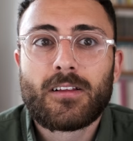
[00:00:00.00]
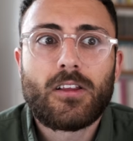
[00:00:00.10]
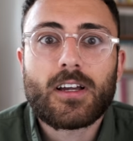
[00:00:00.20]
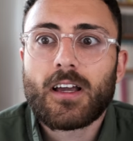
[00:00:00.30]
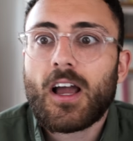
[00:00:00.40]

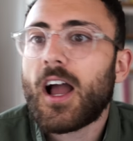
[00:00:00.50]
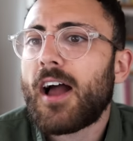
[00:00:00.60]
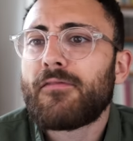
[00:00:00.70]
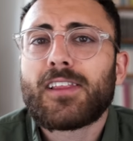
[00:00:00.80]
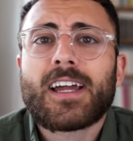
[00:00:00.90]
Look,
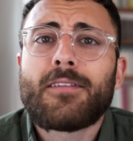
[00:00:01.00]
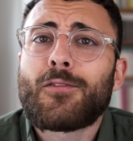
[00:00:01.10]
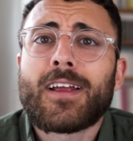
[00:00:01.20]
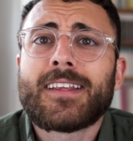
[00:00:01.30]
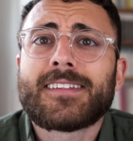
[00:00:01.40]
I feel like I have a
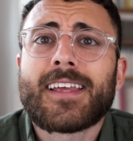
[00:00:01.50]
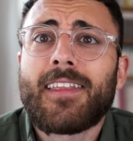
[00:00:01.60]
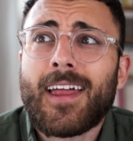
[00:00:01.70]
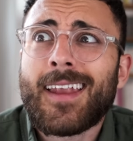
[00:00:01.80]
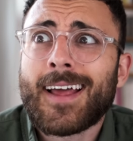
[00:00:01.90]
right to say
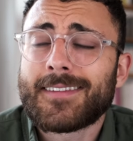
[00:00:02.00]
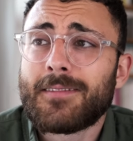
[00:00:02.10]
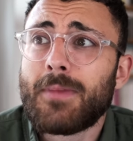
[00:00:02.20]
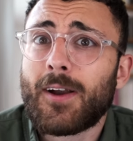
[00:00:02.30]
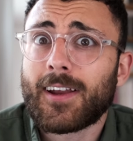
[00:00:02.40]
that as an
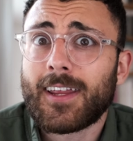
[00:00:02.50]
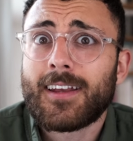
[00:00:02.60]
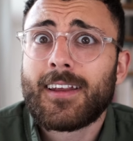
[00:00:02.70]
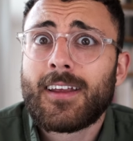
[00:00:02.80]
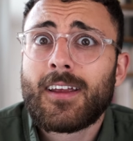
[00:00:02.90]

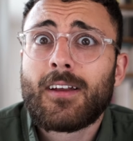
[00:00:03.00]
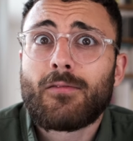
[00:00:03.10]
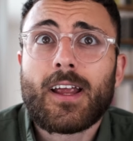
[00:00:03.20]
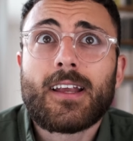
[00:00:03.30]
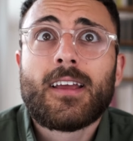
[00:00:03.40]
American,
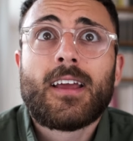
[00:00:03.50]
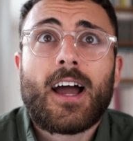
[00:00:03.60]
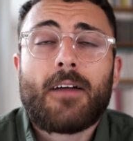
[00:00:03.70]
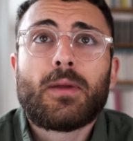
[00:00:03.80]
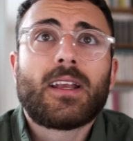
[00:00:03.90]
right?
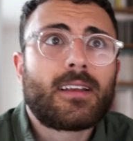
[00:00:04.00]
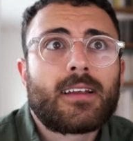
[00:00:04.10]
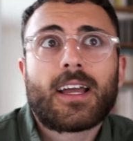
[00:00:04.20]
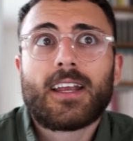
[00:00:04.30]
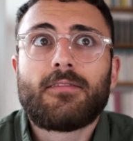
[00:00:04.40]
I've been
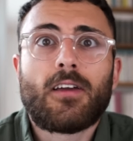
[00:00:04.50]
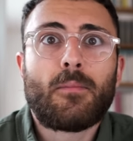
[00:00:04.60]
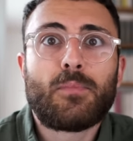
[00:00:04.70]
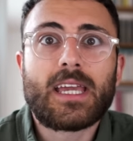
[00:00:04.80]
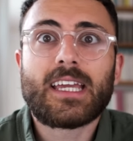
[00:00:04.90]
kind of
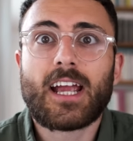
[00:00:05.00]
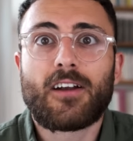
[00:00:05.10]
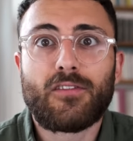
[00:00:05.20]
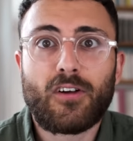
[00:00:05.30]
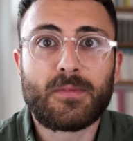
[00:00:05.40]
being
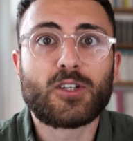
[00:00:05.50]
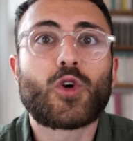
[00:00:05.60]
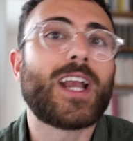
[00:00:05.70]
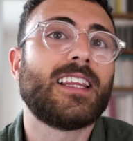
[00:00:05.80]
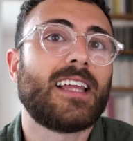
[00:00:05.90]
careful, I've been
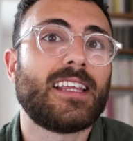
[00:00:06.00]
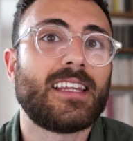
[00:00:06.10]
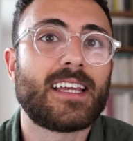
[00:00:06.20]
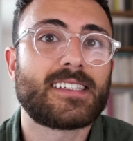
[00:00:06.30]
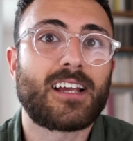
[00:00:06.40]
treading
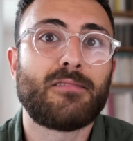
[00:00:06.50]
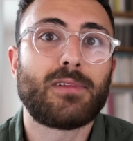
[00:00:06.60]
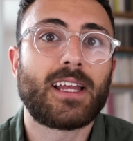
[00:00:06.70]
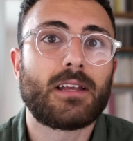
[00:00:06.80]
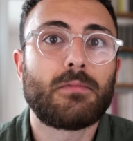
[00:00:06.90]
lightly as I
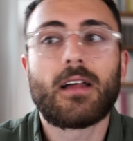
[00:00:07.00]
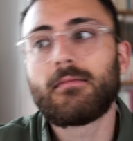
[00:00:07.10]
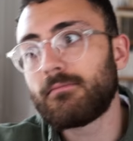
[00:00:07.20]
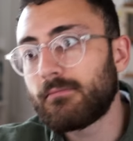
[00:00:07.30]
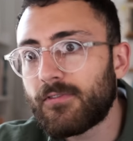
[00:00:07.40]
complain about
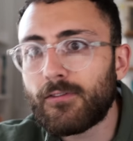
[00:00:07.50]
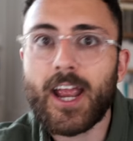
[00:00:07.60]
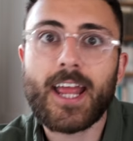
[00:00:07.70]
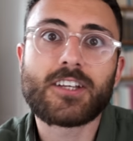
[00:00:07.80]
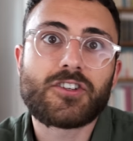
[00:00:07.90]

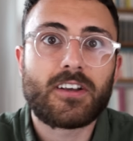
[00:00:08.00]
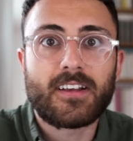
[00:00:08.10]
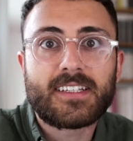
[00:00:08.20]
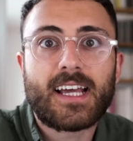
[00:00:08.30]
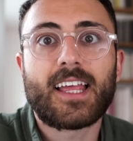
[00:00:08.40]
French
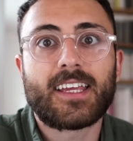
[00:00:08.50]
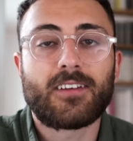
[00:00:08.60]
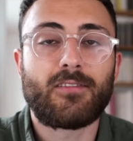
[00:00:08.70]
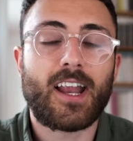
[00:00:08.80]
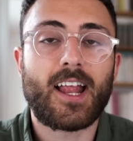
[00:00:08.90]
and
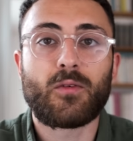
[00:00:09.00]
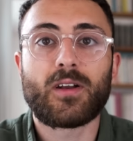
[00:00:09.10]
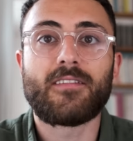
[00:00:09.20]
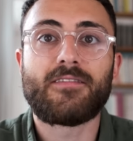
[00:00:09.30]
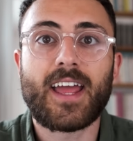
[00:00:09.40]
Italian, right? I don't
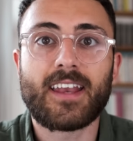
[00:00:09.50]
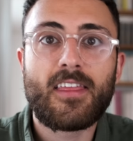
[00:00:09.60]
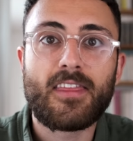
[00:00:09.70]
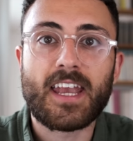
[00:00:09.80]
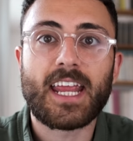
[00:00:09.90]
want to offend
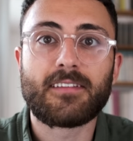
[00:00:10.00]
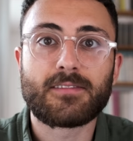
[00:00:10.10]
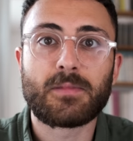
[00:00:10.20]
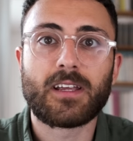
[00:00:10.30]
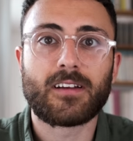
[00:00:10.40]
the native
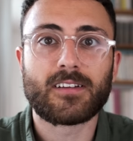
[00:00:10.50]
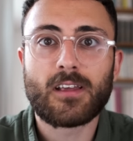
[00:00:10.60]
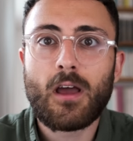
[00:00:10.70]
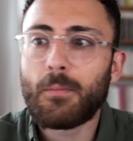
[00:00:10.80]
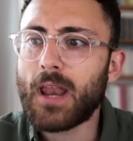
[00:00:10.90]
speakers,
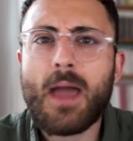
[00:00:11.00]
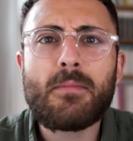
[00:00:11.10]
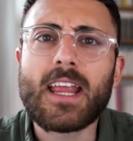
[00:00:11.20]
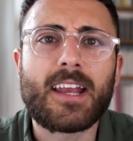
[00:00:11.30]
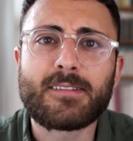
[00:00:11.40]
but I'm
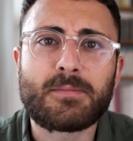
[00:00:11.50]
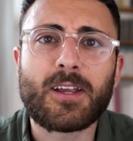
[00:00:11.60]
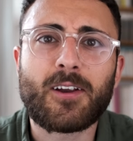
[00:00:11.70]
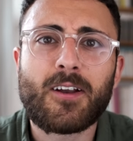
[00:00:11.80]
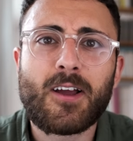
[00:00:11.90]
a native
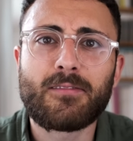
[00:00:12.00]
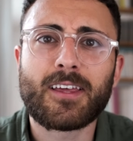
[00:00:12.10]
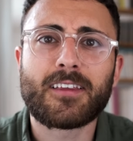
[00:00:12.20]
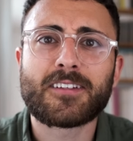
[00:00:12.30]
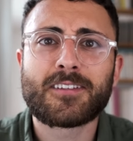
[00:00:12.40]
speaker of
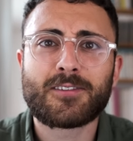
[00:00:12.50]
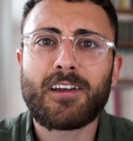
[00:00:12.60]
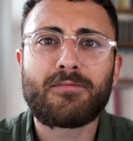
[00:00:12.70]
English, so I